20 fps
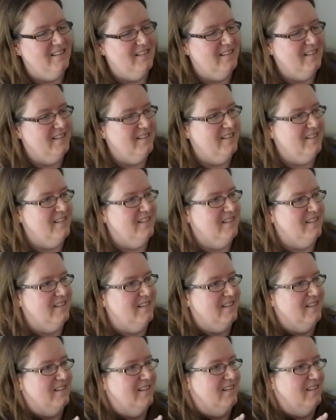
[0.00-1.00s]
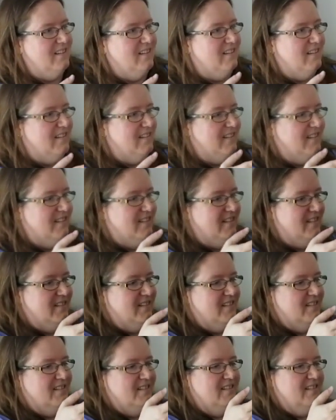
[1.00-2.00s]

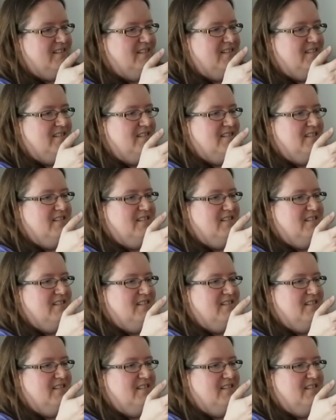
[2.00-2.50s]
The person shown says nothing.